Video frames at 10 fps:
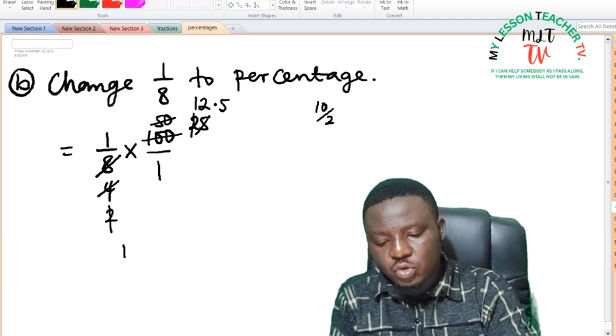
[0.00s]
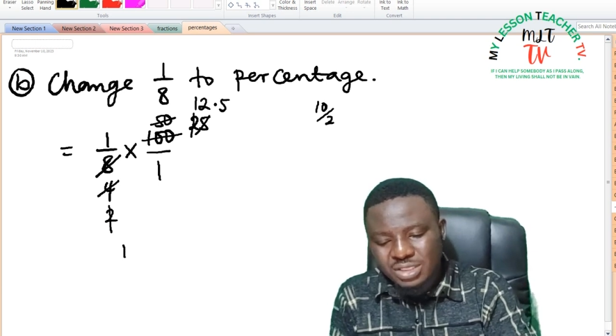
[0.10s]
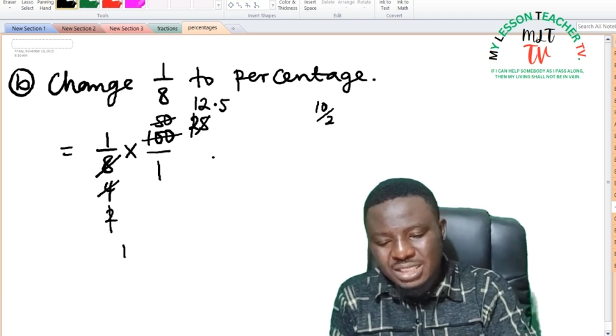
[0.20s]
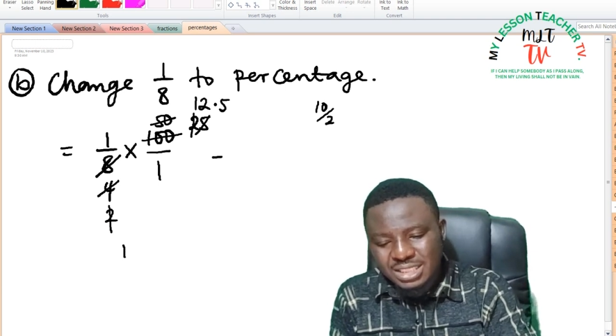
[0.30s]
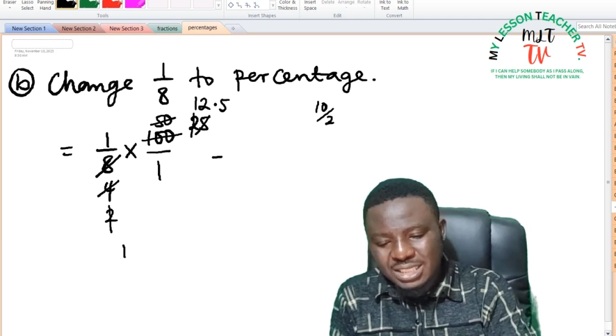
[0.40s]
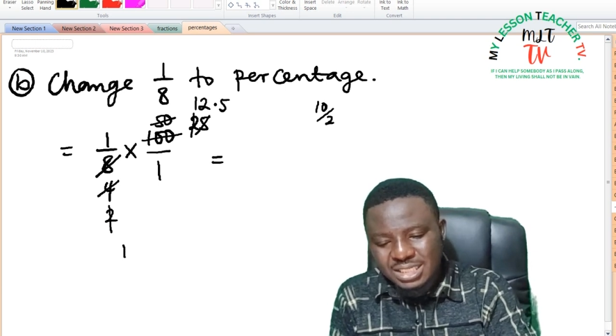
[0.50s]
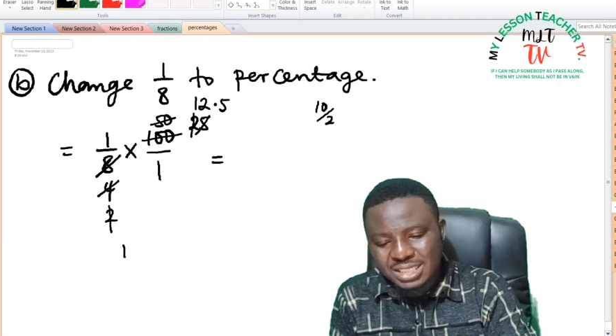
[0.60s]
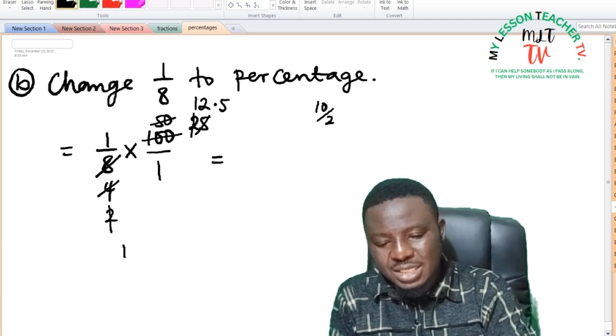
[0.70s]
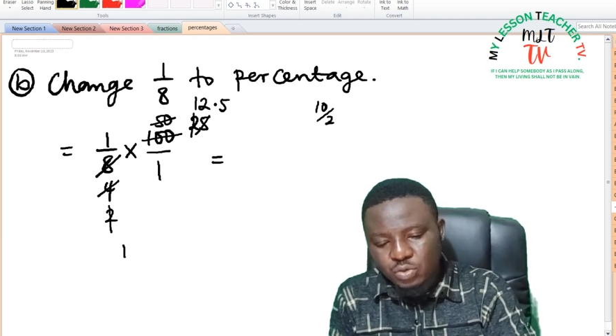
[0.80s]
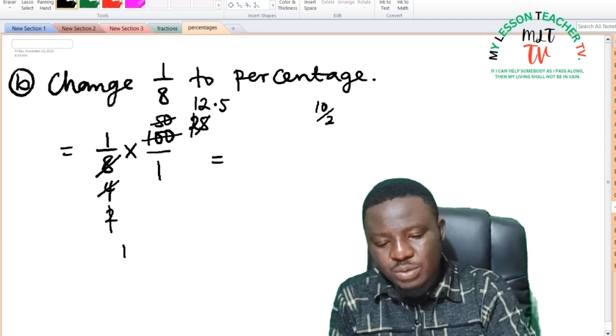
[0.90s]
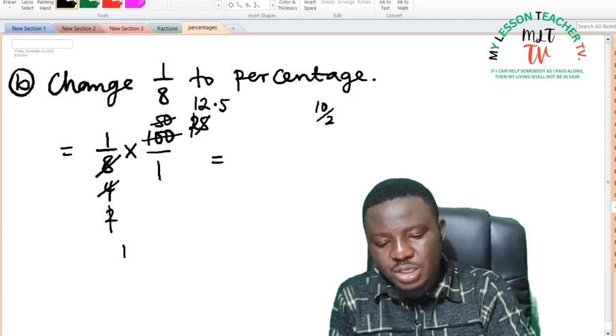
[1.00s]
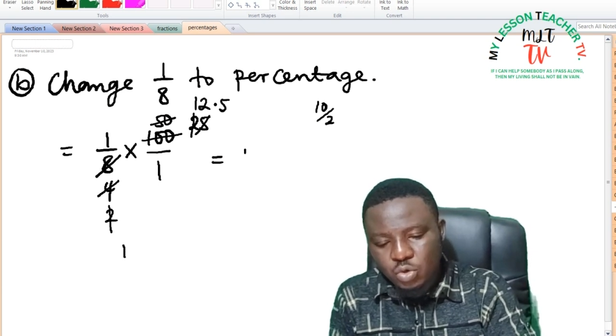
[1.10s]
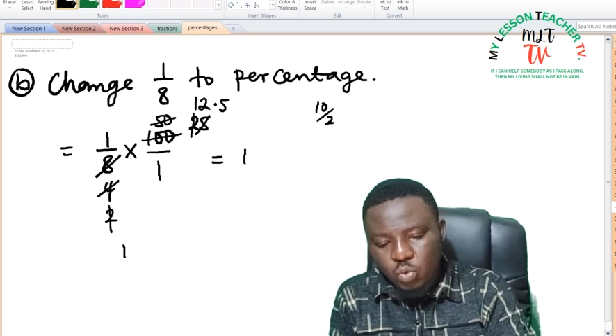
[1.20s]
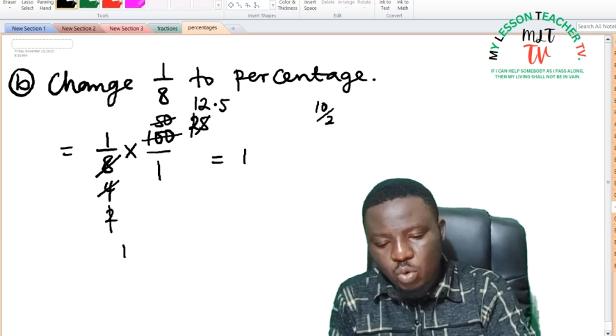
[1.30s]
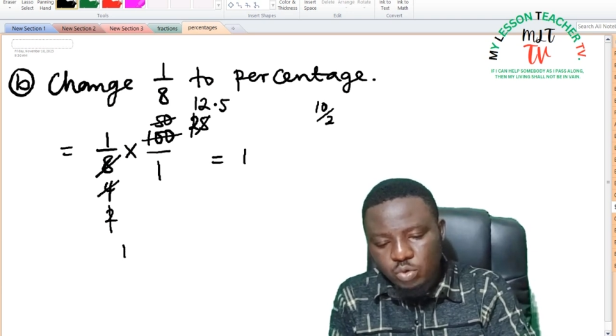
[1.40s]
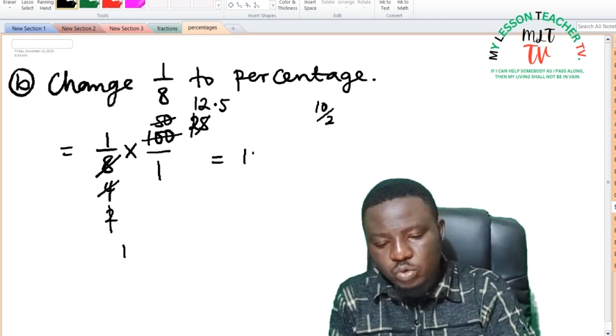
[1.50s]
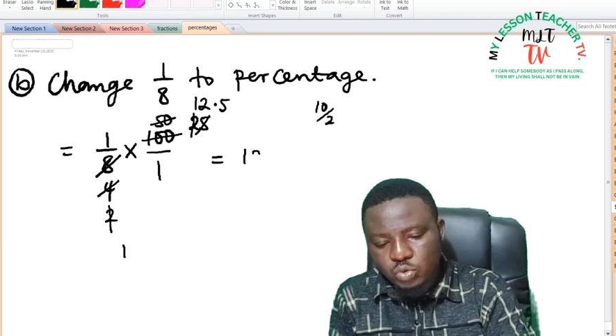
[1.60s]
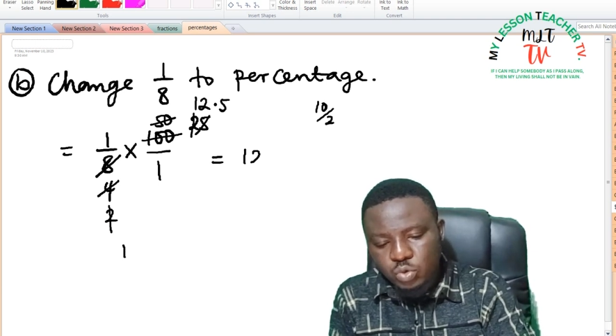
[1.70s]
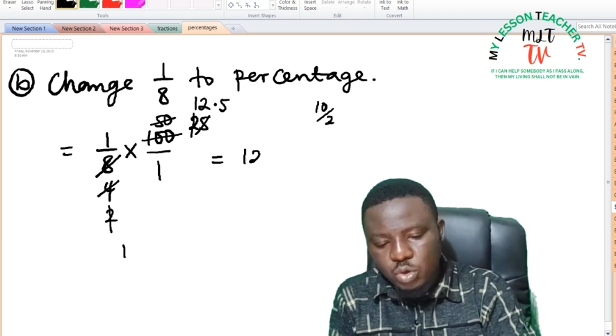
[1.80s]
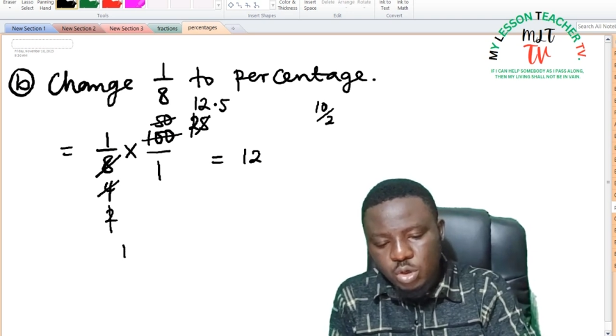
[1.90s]
So this is said to be
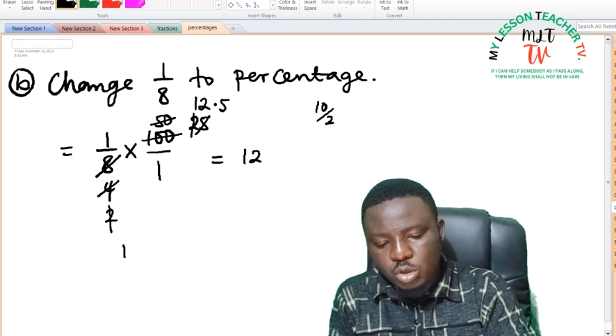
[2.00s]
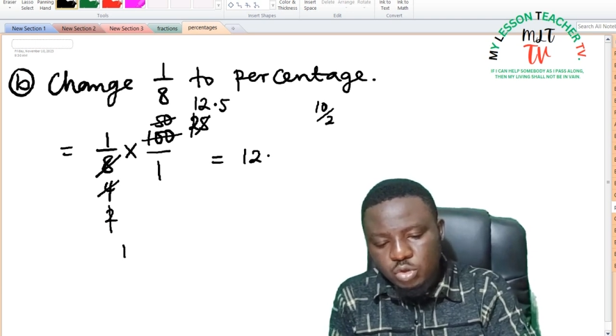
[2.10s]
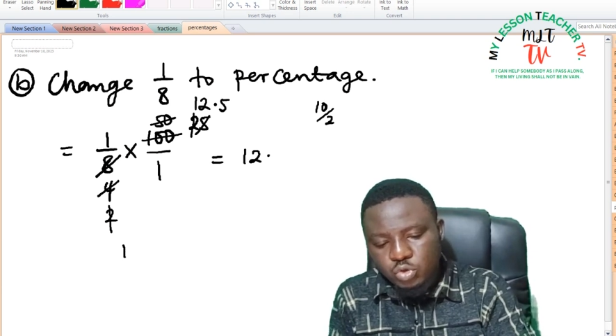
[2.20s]
equal to